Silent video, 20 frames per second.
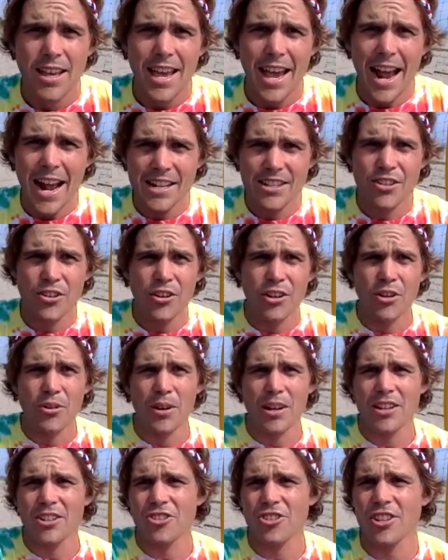Answering
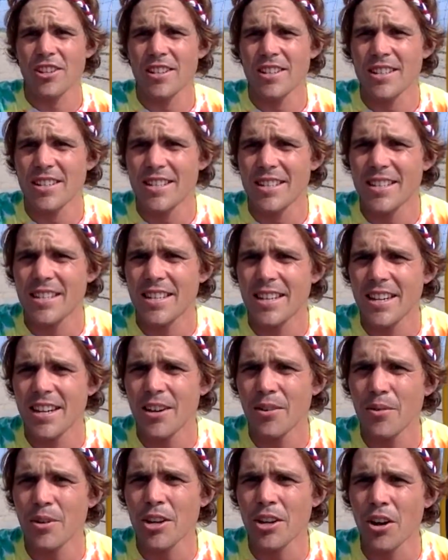questions.
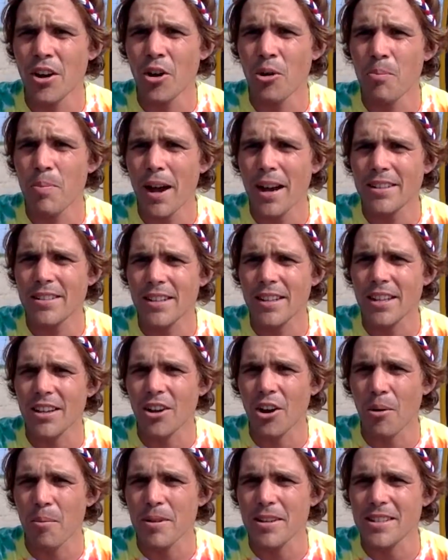Here we go. Back to the
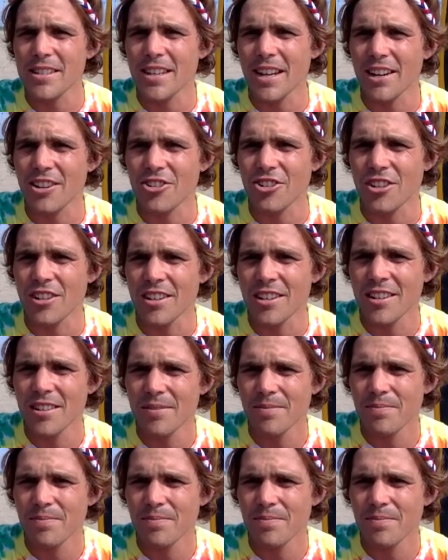comment section.